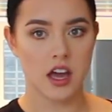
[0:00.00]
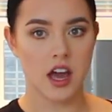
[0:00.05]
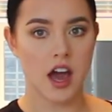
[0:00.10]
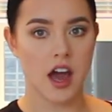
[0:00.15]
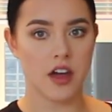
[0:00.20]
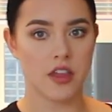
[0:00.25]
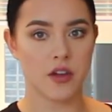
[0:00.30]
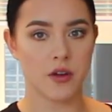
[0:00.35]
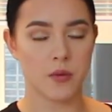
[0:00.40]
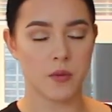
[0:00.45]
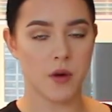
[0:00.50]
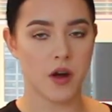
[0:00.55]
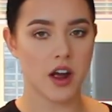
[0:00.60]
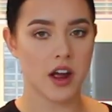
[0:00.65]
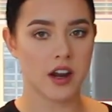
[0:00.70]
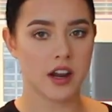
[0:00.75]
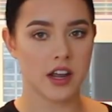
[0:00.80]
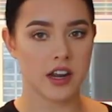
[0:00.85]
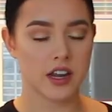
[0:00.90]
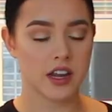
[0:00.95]
other
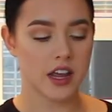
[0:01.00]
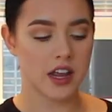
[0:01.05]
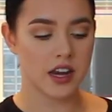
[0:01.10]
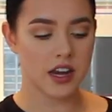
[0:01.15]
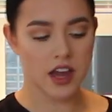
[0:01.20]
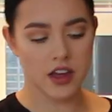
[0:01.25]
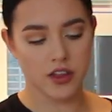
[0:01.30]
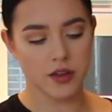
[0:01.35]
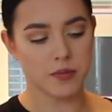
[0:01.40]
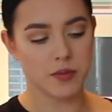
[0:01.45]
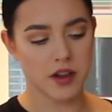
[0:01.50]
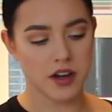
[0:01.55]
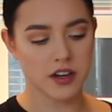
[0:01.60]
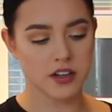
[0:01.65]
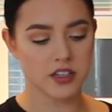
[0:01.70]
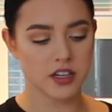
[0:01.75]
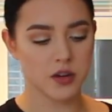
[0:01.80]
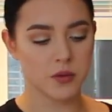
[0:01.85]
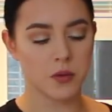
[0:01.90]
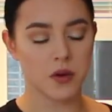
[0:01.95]
one, like any other blender,
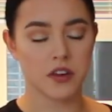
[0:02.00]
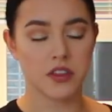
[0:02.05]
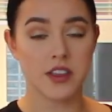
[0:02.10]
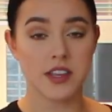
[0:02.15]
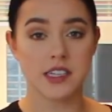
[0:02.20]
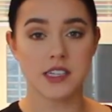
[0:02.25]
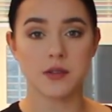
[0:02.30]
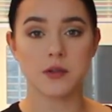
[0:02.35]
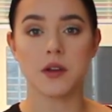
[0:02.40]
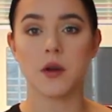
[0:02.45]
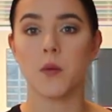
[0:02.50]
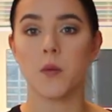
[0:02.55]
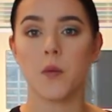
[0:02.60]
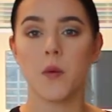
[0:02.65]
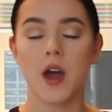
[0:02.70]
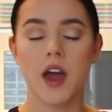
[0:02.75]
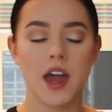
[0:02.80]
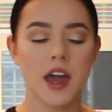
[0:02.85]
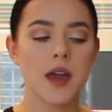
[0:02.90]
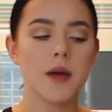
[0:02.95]
is gonna work this
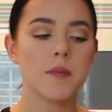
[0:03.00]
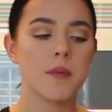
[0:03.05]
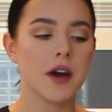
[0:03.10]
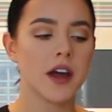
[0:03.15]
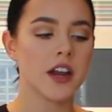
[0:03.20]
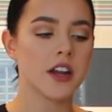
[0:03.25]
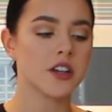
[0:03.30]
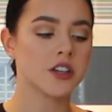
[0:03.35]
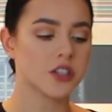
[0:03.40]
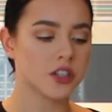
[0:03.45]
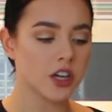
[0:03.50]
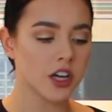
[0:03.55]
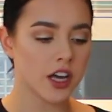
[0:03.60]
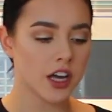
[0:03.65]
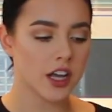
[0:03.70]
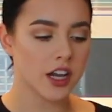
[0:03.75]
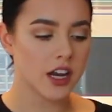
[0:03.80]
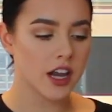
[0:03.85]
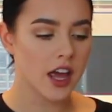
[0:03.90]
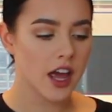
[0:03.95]
way, but it
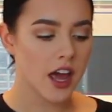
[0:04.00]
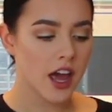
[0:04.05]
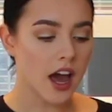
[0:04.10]
should.